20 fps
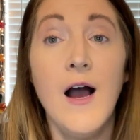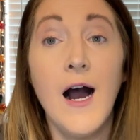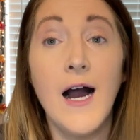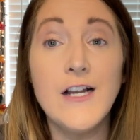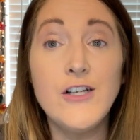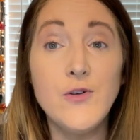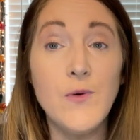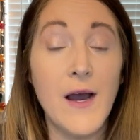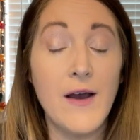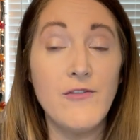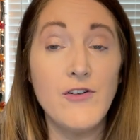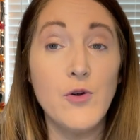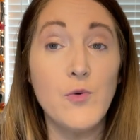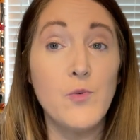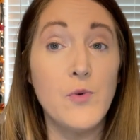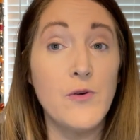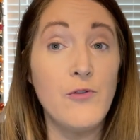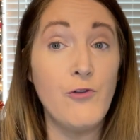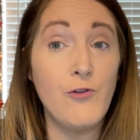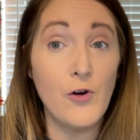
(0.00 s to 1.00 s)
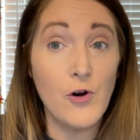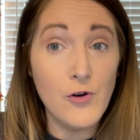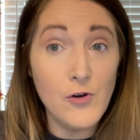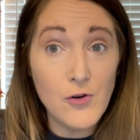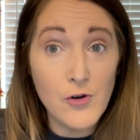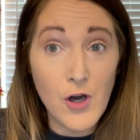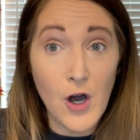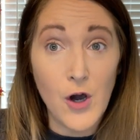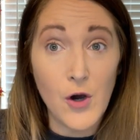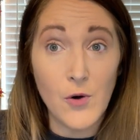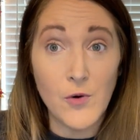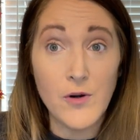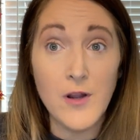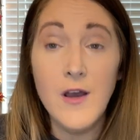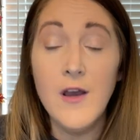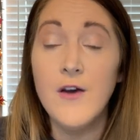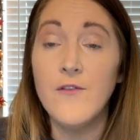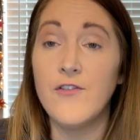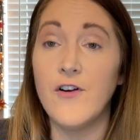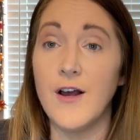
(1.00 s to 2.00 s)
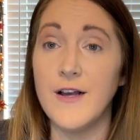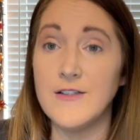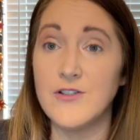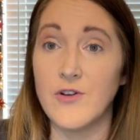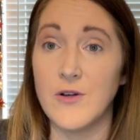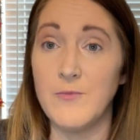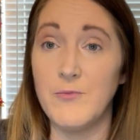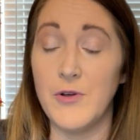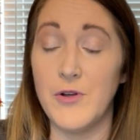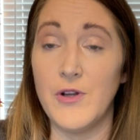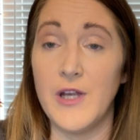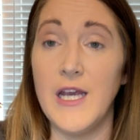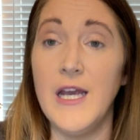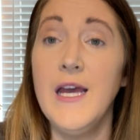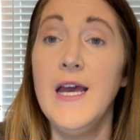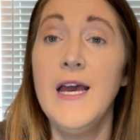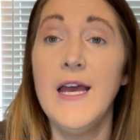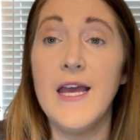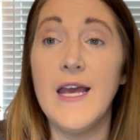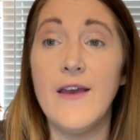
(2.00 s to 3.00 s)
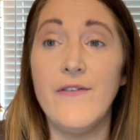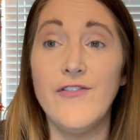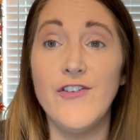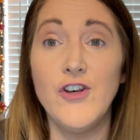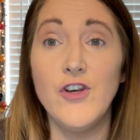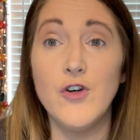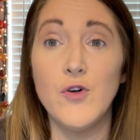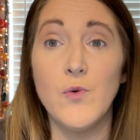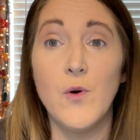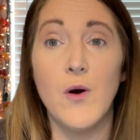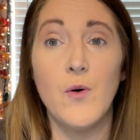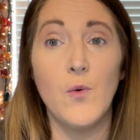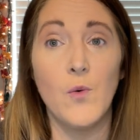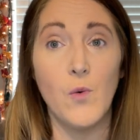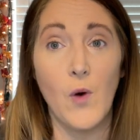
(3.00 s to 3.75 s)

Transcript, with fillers: I do have a referral code for Eyescream Beauty, if you,